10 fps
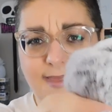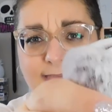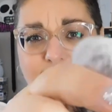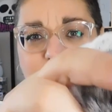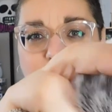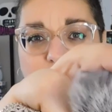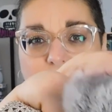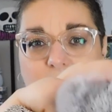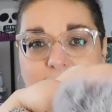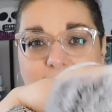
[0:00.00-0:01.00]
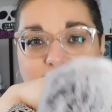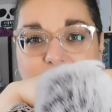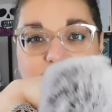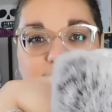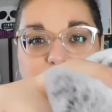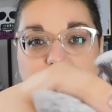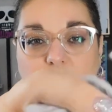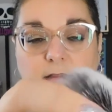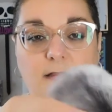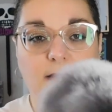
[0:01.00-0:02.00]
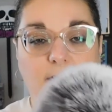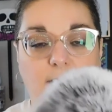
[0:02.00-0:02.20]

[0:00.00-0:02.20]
Again, so, it's still